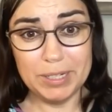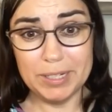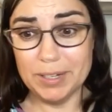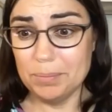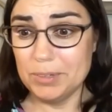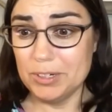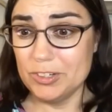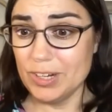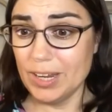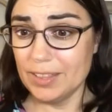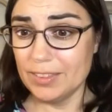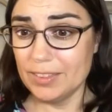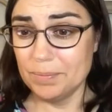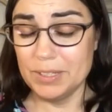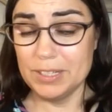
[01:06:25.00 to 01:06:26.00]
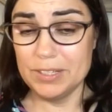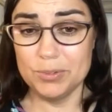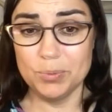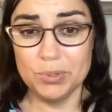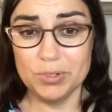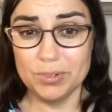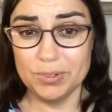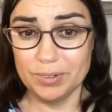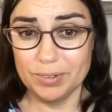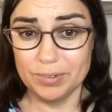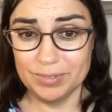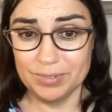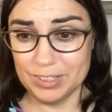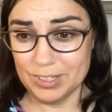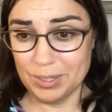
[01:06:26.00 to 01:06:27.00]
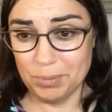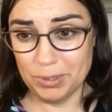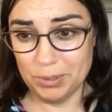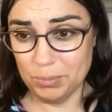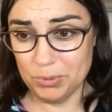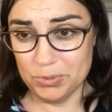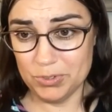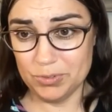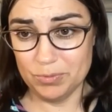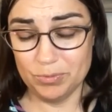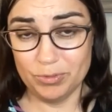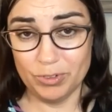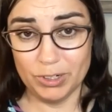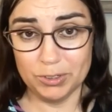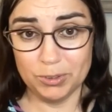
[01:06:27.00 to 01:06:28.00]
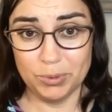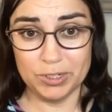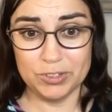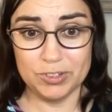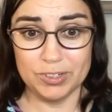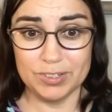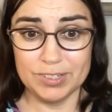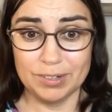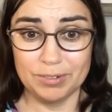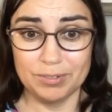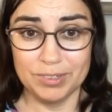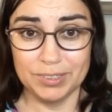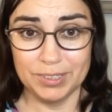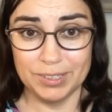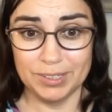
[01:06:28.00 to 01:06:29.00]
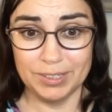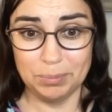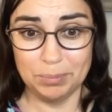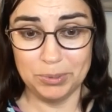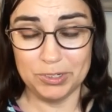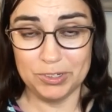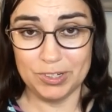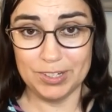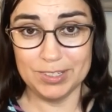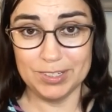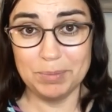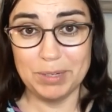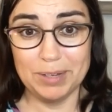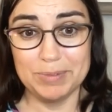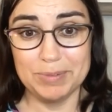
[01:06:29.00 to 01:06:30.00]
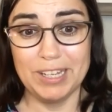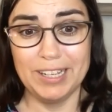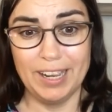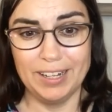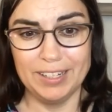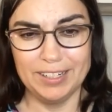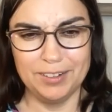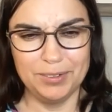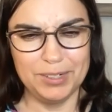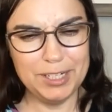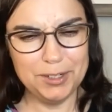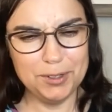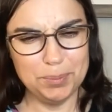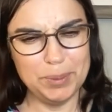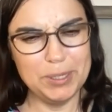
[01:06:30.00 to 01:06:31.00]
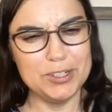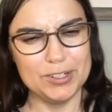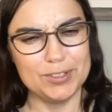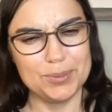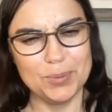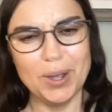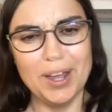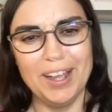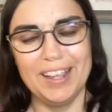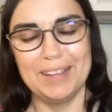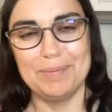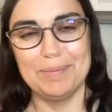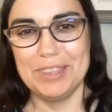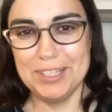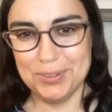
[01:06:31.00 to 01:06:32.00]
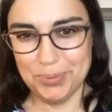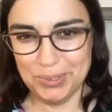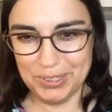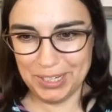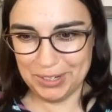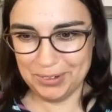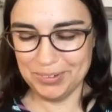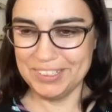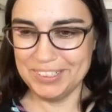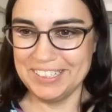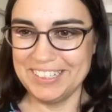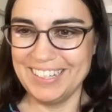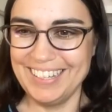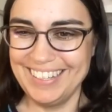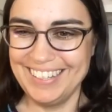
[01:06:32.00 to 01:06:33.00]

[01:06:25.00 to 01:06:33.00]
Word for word: me come to chat. These were some of the most fun questions. I really appreciate. It. Sometimes I get, you know, ew, pigeons, why? But these were like really